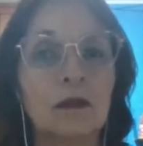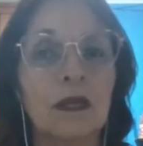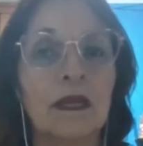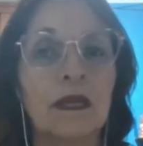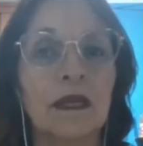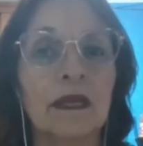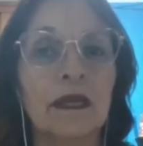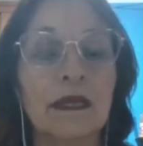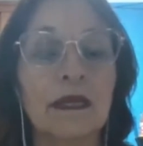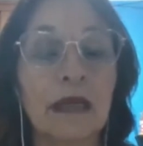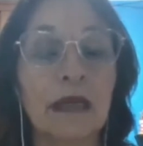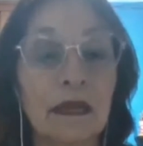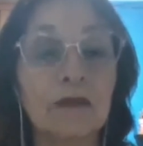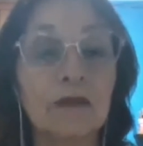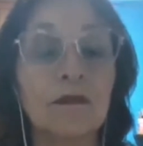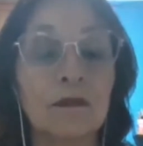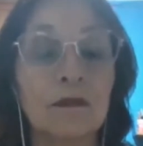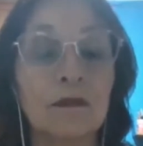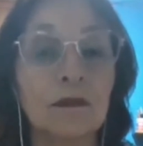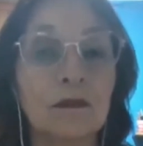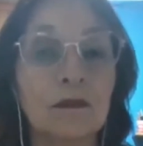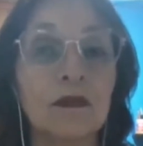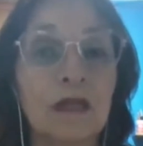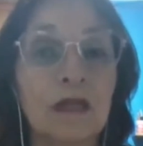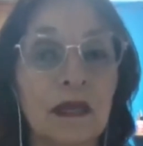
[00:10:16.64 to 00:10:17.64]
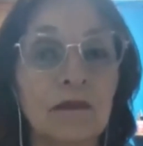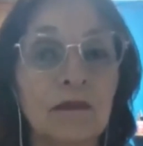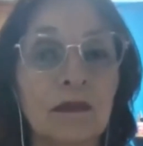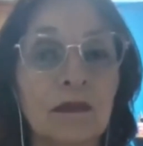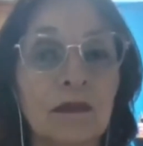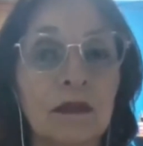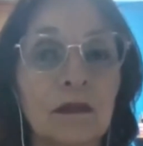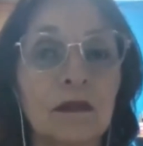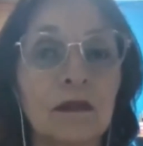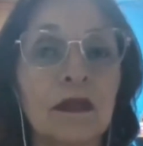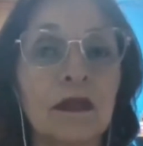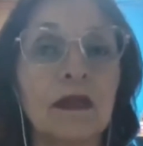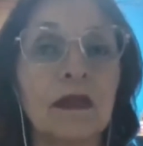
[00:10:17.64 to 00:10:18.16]
grassroots level,
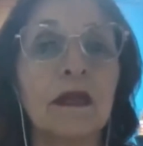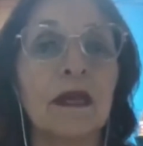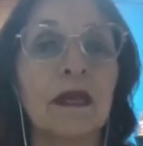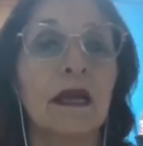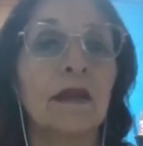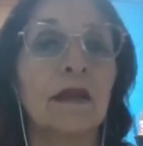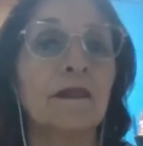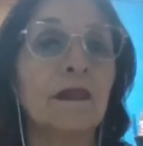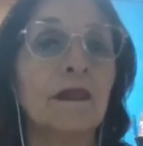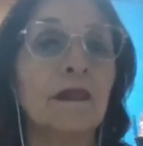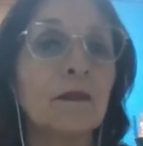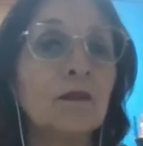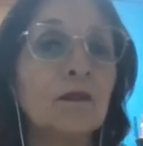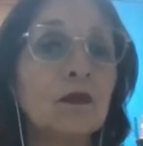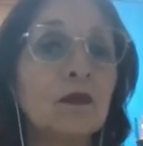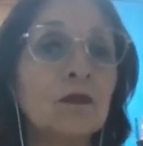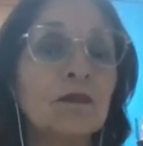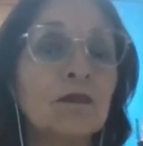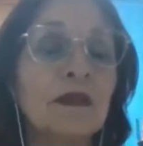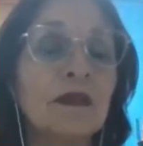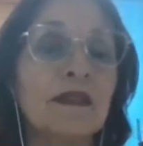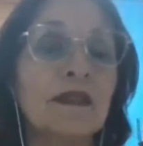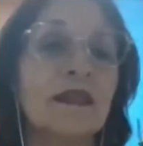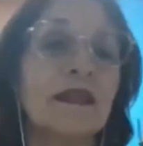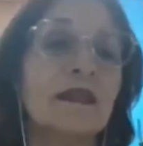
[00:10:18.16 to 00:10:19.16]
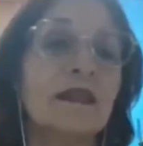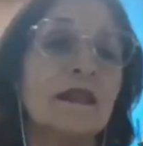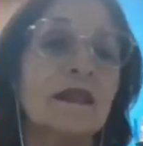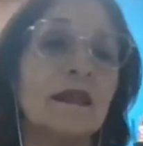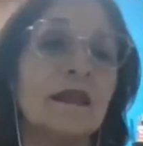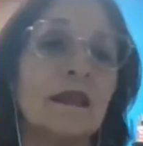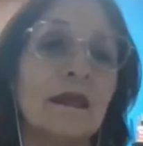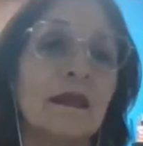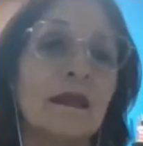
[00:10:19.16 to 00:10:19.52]
and the movement then